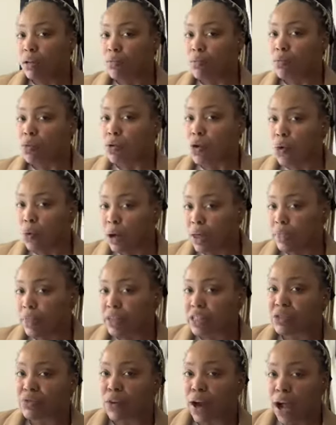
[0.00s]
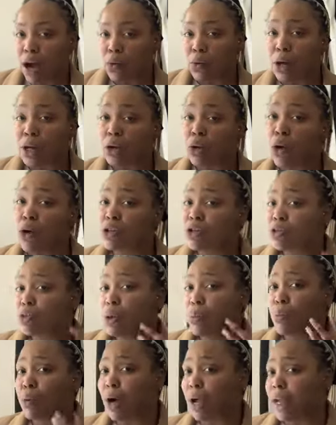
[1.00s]
going this route. And also the
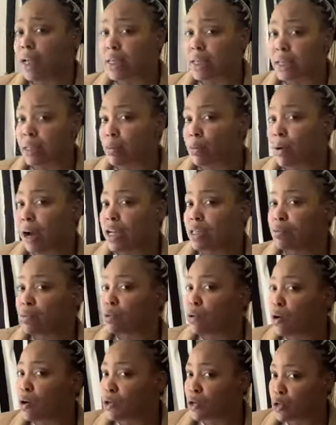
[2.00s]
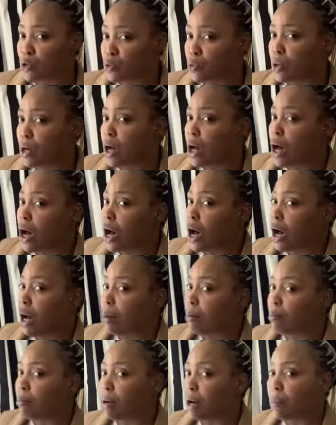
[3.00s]
price. The price was also
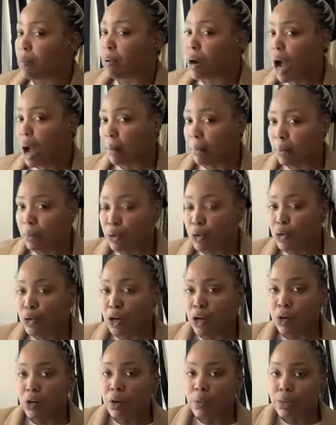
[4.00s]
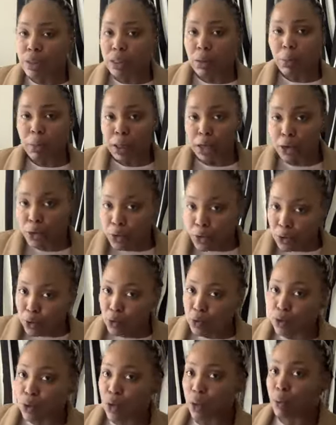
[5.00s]
a problem. You know, it was something new, so
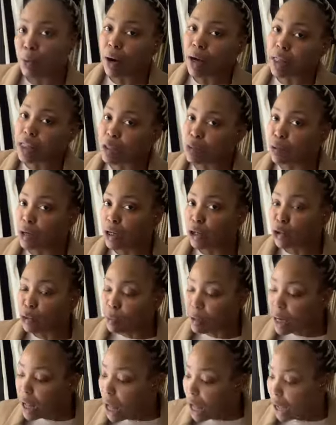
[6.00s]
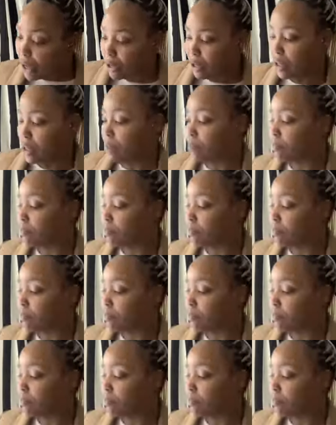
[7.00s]
the prices were a little bit higher.